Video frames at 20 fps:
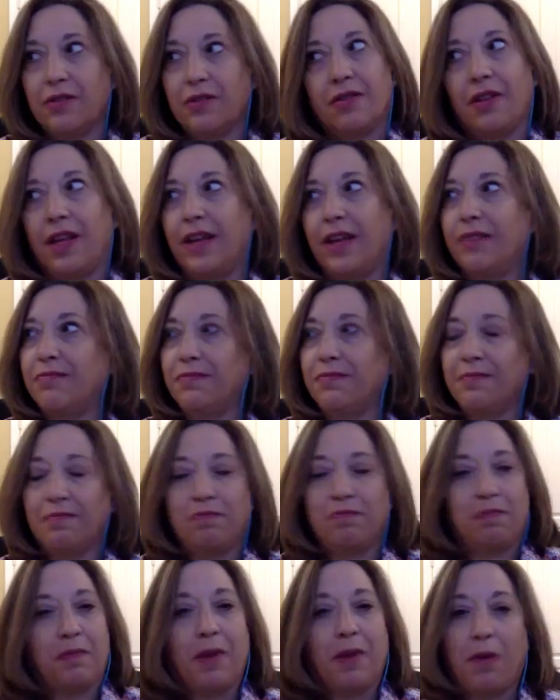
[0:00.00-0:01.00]
like
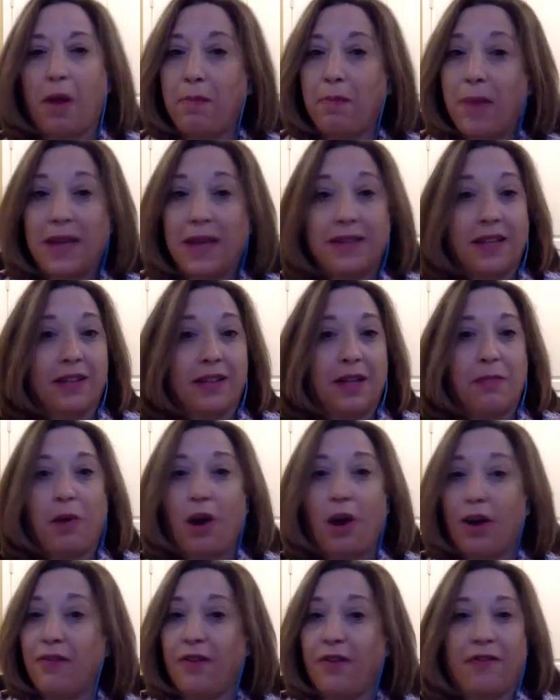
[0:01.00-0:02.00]
basically
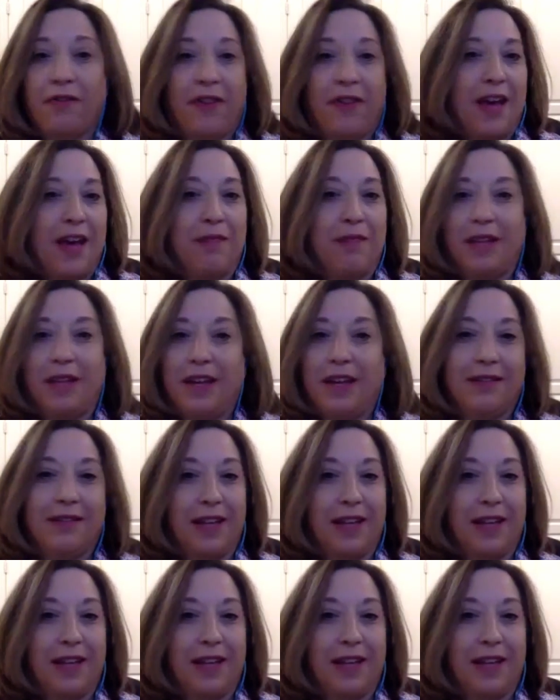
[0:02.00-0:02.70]
part of our family.